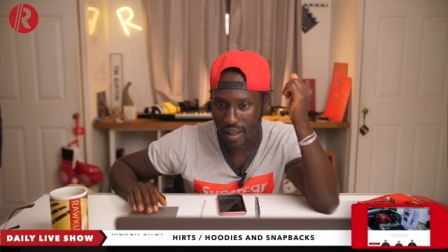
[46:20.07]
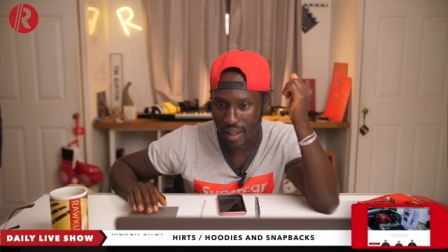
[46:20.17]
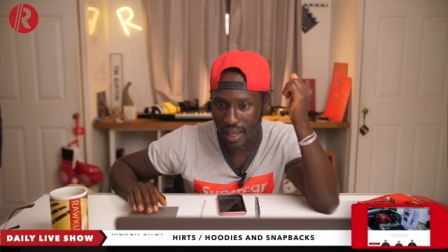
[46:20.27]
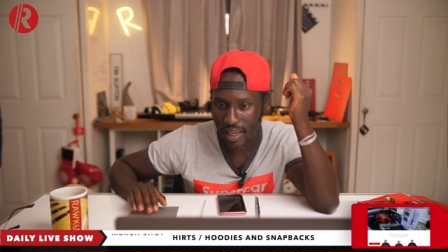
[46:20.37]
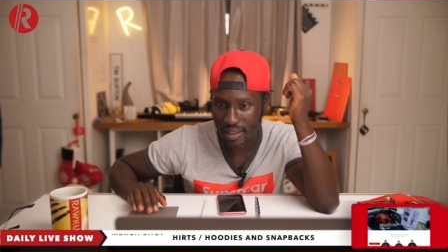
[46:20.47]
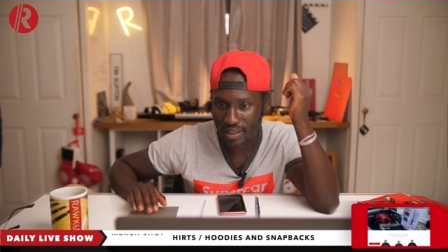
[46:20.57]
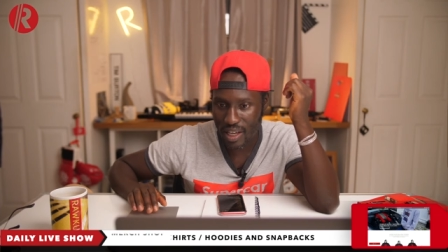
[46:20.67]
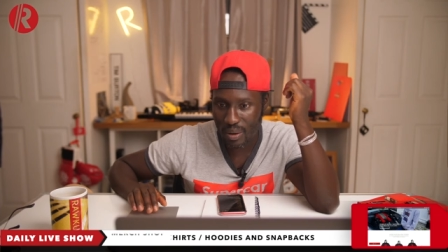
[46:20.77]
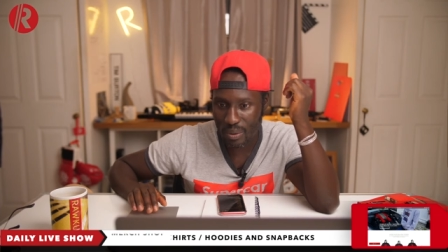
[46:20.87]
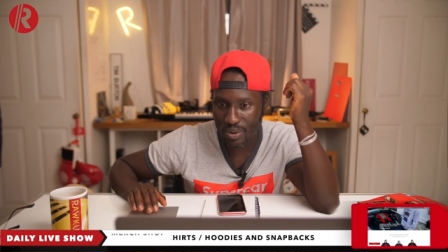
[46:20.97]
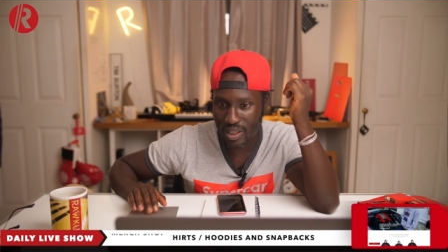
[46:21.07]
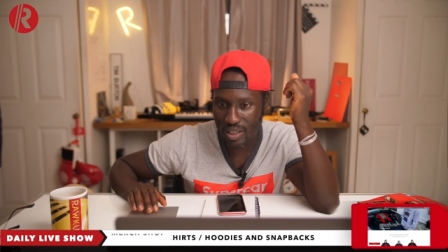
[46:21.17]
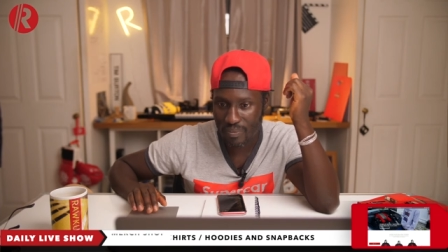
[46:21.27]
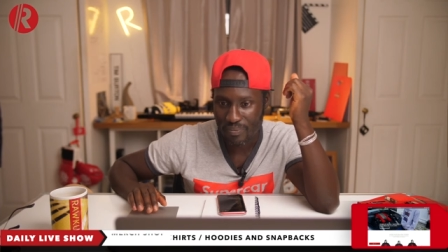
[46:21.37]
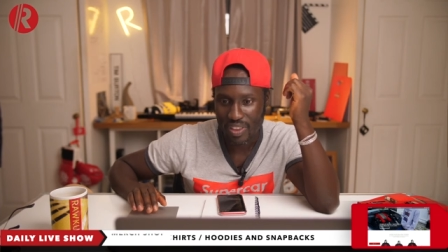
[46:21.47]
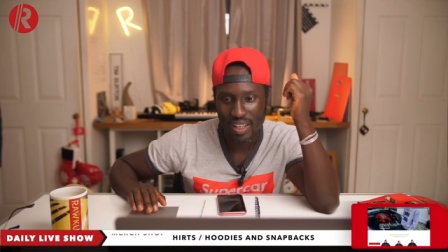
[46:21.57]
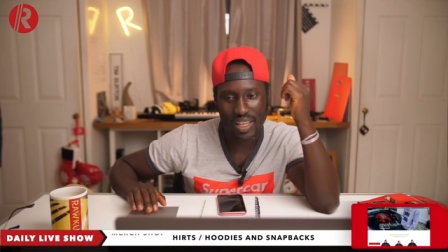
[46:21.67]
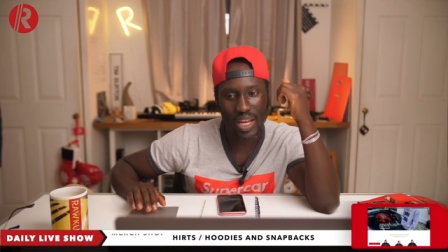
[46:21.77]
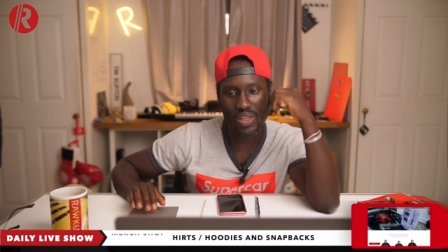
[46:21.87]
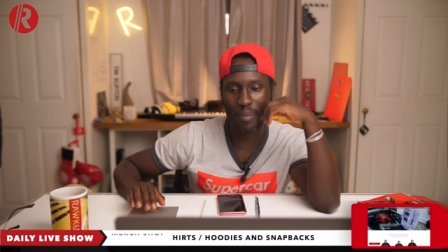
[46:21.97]
like Daewoo did.
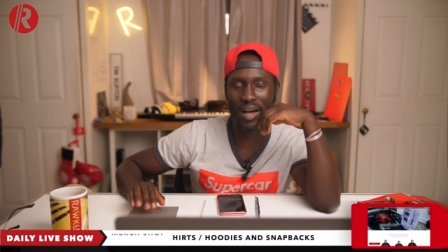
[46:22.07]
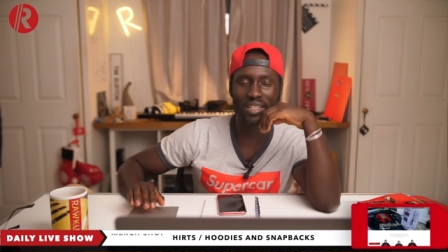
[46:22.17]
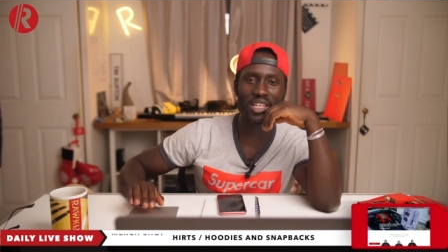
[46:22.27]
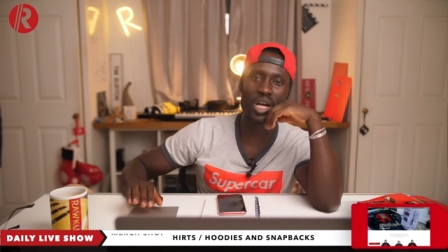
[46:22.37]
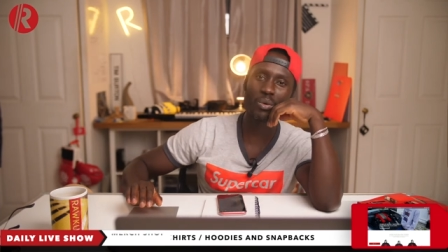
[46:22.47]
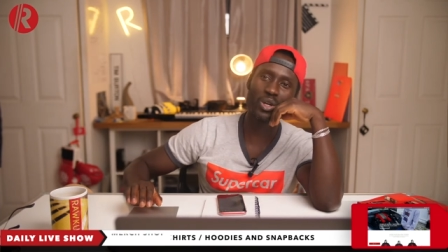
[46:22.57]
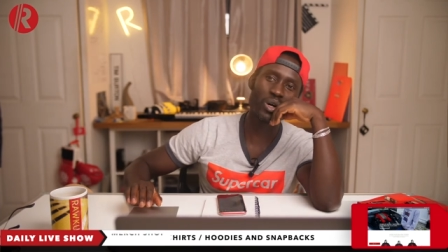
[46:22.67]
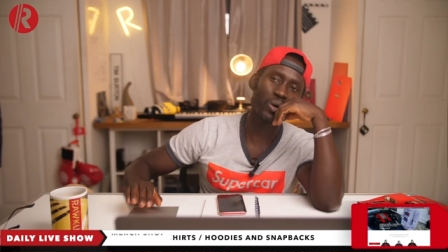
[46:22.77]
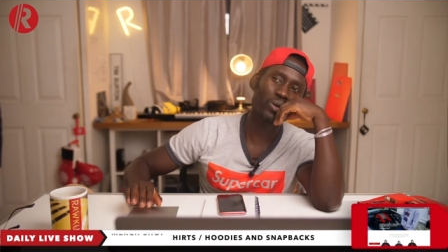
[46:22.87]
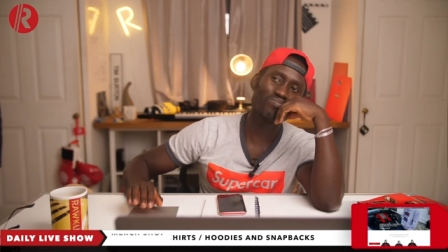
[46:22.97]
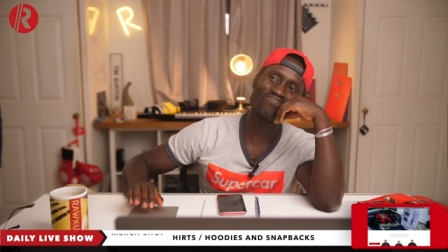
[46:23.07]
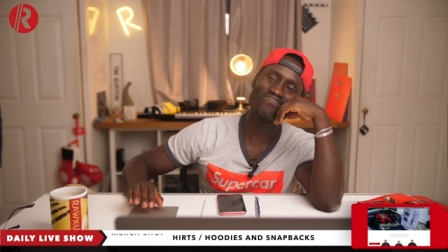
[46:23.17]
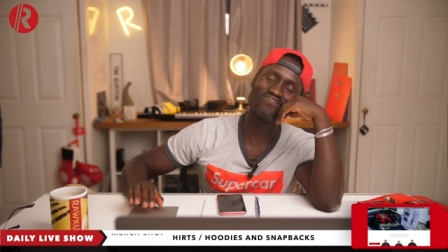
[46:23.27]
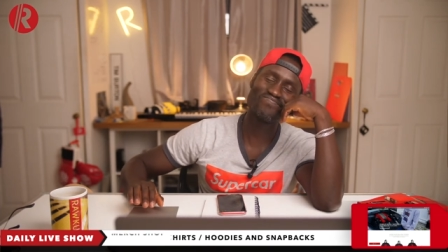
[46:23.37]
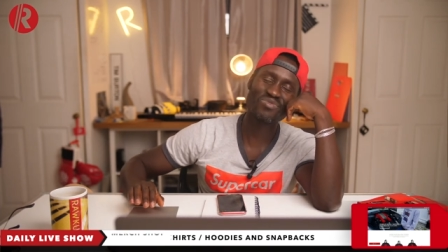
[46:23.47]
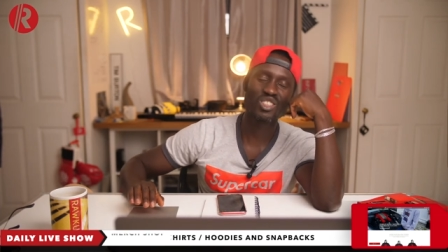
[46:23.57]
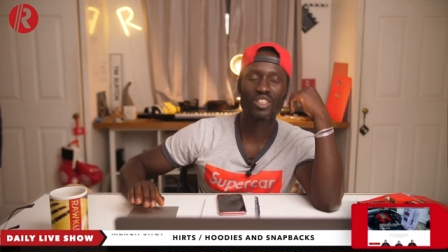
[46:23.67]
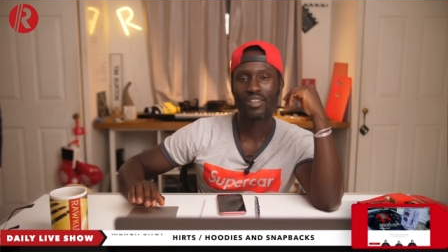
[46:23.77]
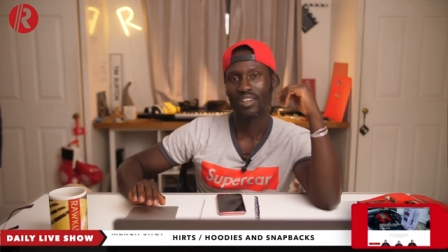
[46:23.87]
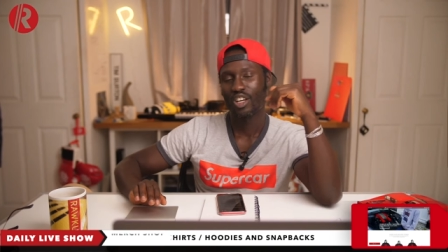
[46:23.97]
Yeah, the thing about Daewoo though, mm,
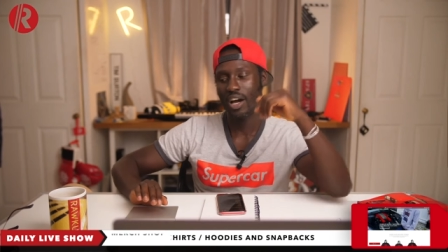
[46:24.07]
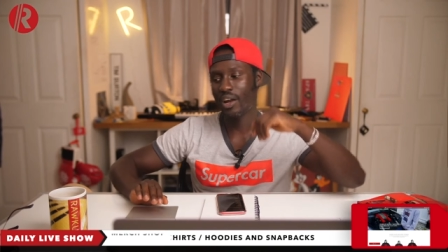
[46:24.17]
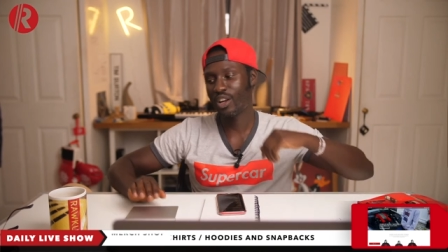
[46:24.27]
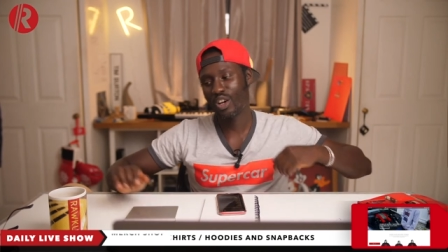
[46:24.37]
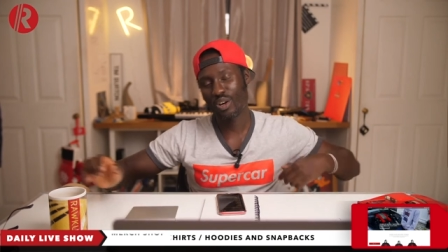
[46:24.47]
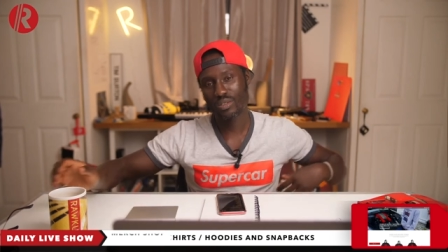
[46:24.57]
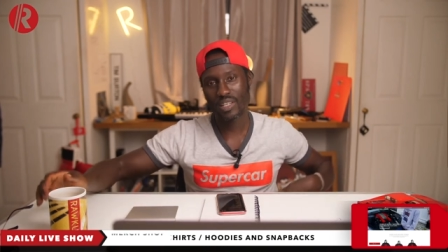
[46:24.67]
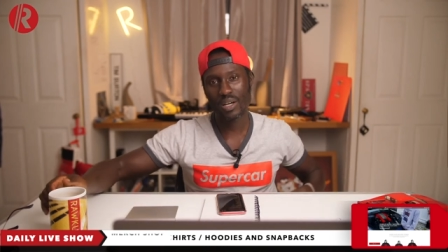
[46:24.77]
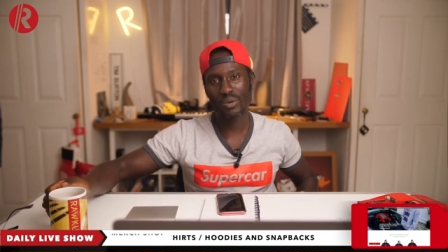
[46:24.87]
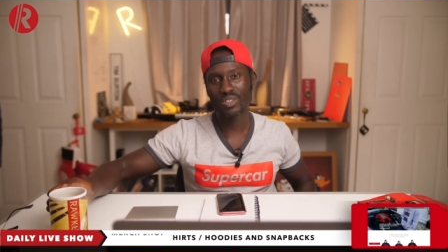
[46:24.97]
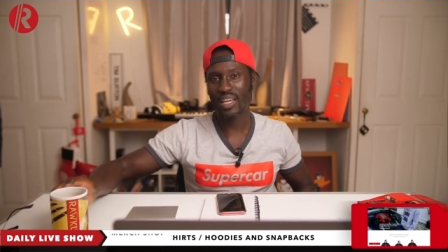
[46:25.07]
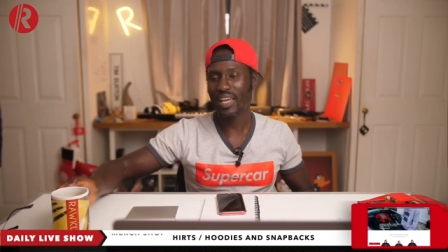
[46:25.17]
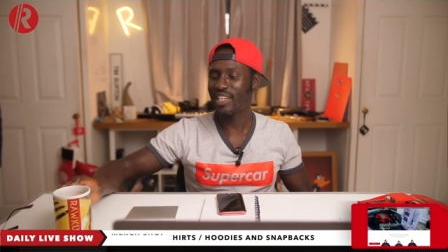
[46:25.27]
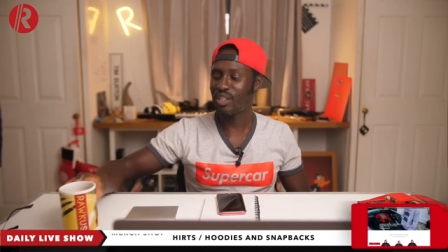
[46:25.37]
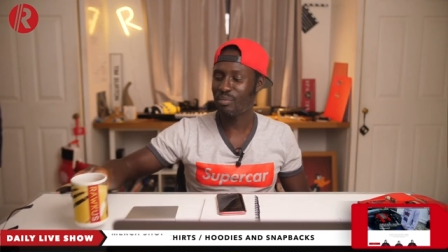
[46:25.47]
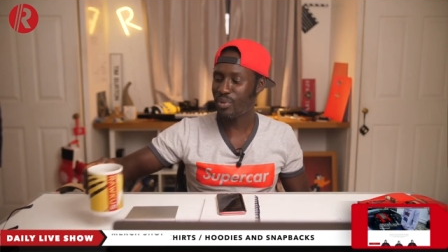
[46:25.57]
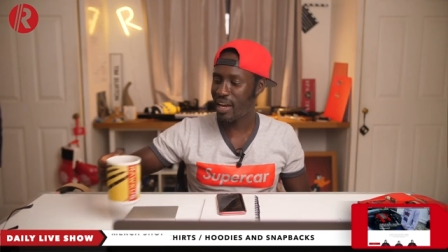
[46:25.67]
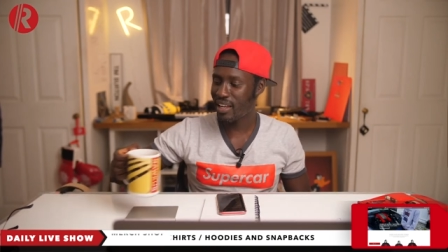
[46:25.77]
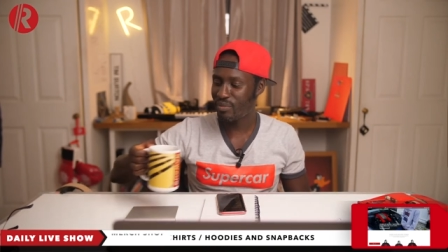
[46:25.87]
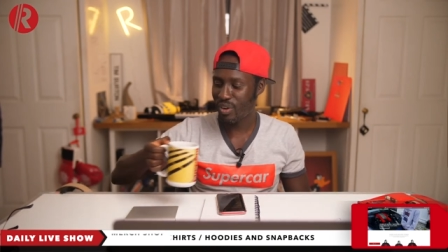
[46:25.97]
I don't know. Daewoo's like as a
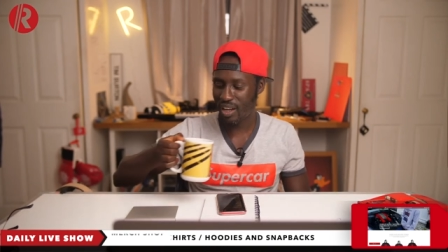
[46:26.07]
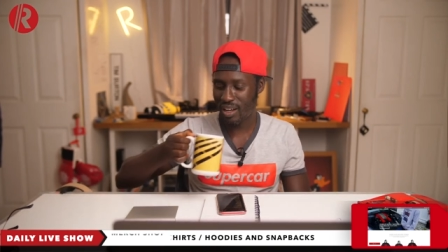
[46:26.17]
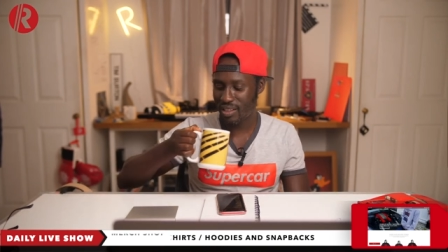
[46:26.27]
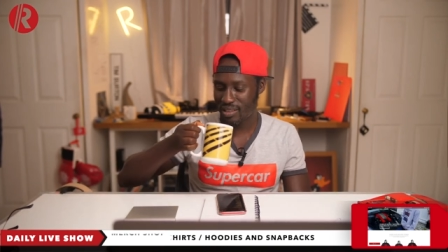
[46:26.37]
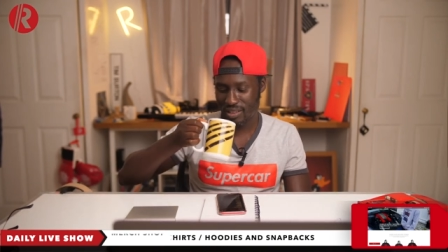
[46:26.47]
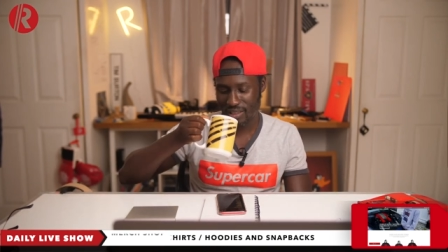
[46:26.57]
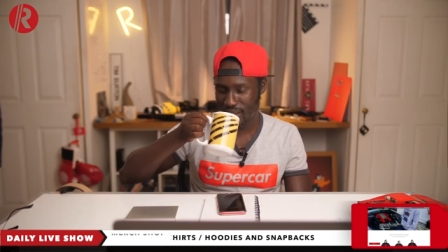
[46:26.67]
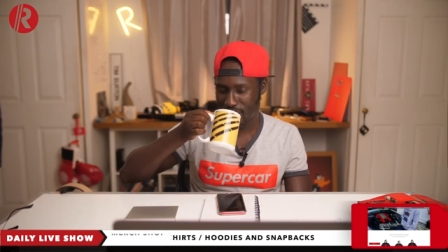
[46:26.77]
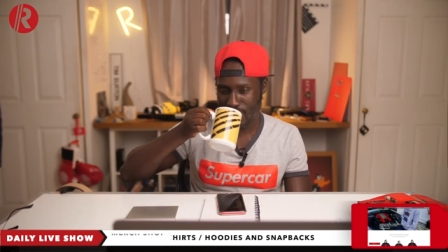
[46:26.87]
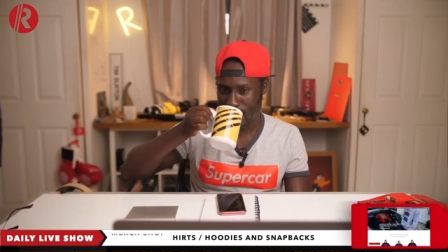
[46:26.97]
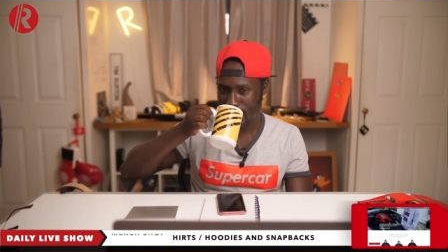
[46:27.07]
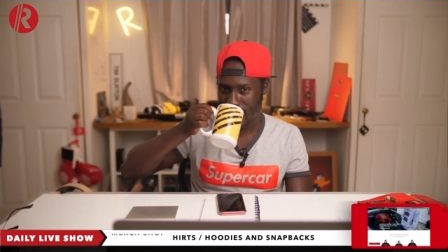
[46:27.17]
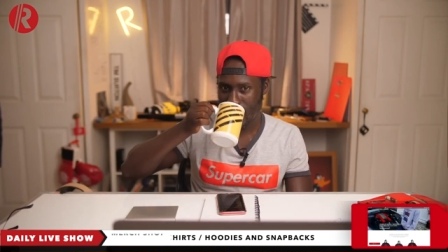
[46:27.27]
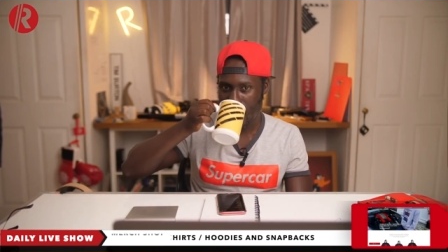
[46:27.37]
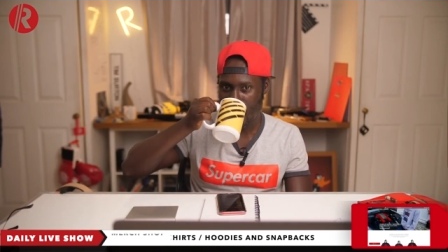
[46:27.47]
brand for cars, I don't know, man.